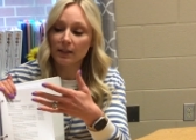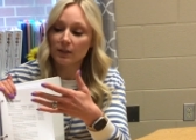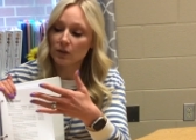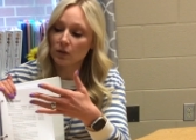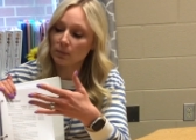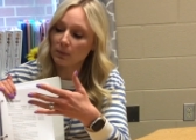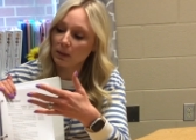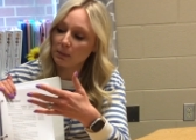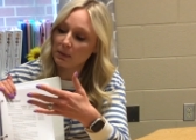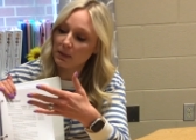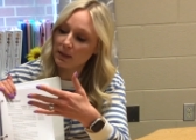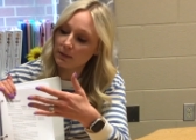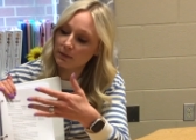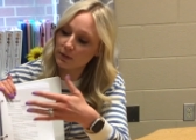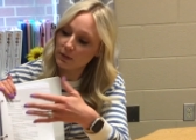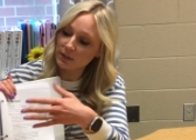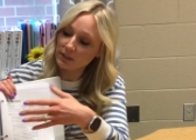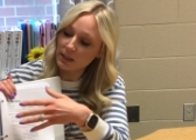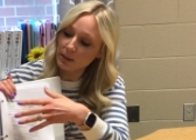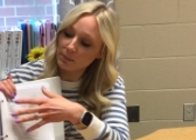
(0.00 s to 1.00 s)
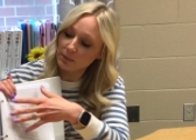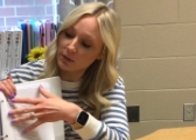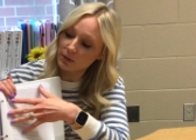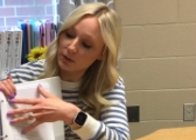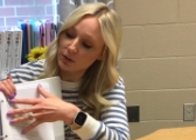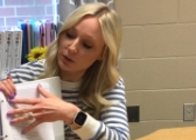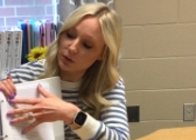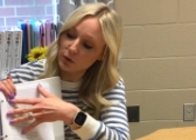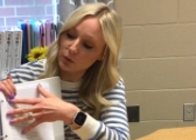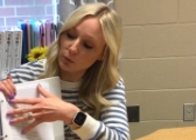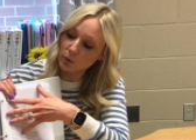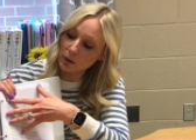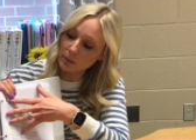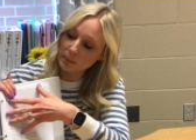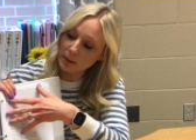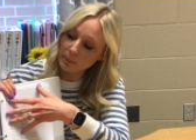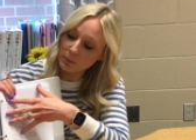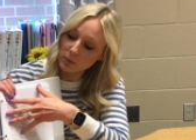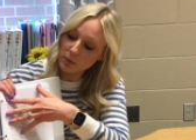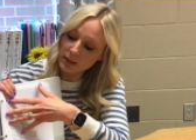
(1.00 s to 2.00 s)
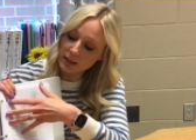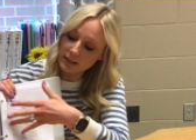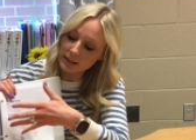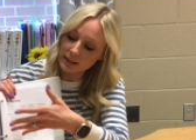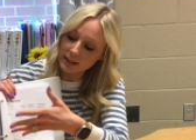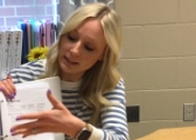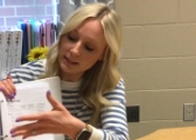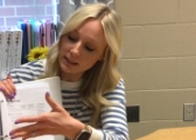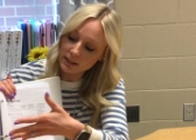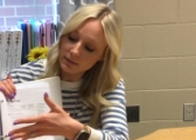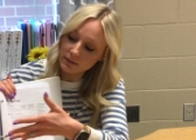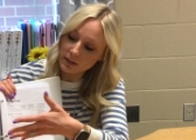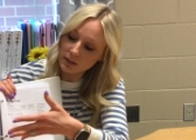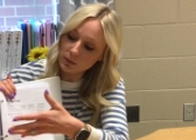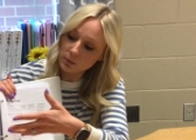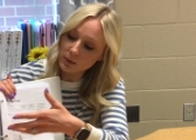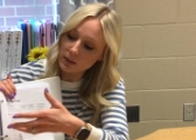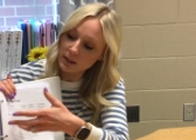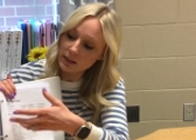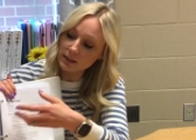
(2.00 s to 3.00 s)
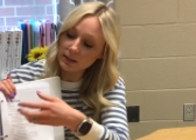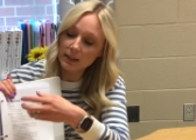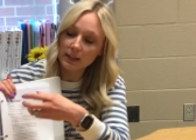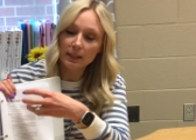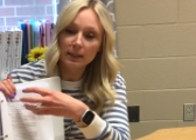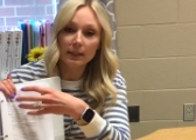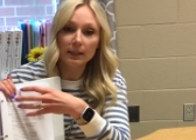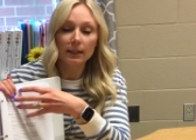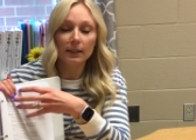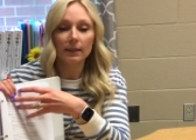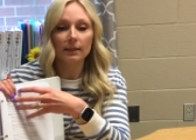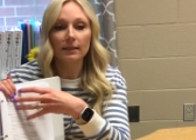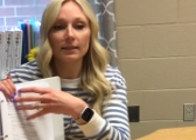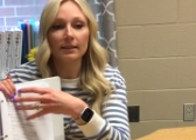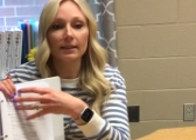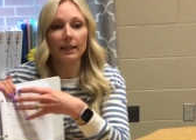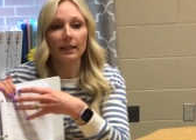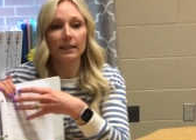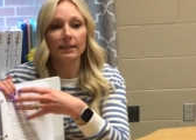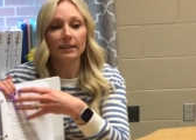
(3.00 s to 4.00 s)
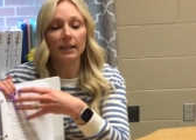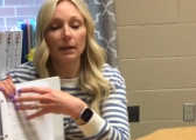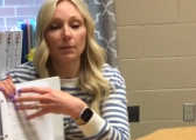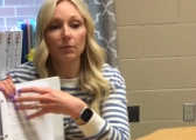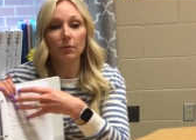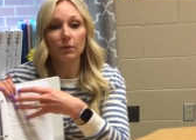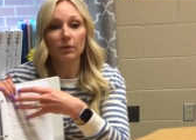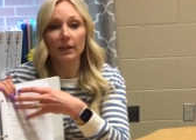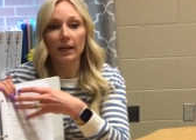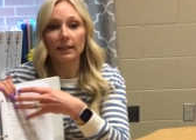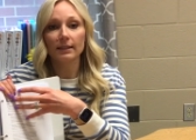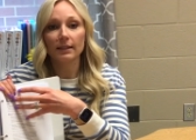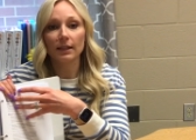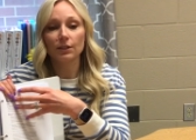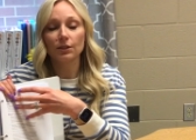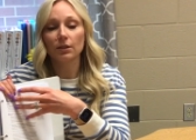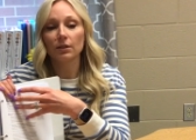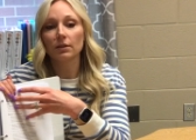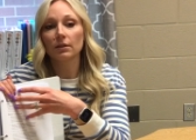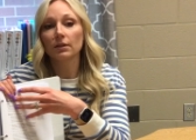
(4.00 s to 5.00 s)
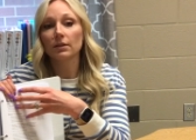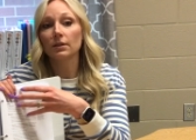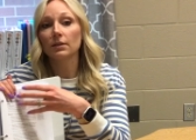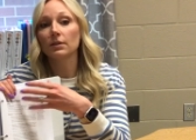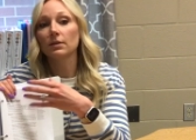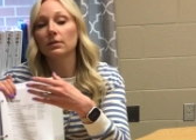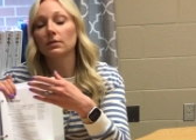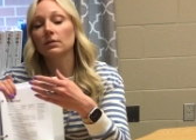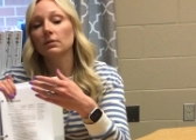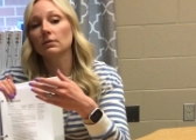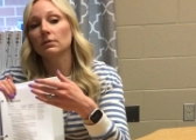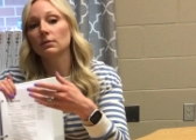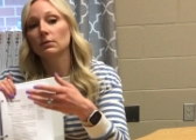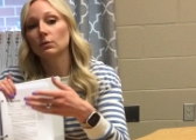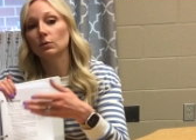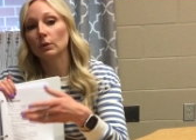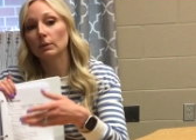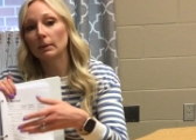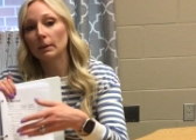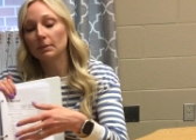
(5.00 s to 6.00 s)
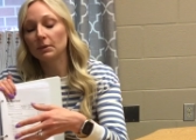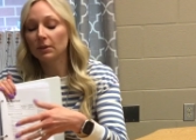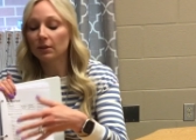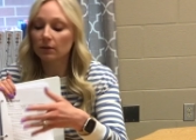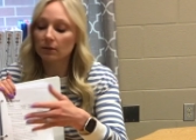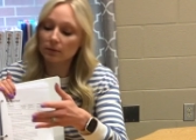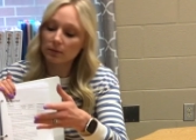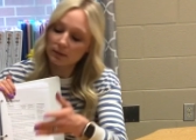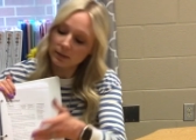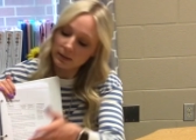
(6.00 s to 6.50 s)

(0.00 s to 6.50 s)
So maybe the first time they're going to do warm-up 1 and activity 1, and the second time through that session they're going to do warm-up 2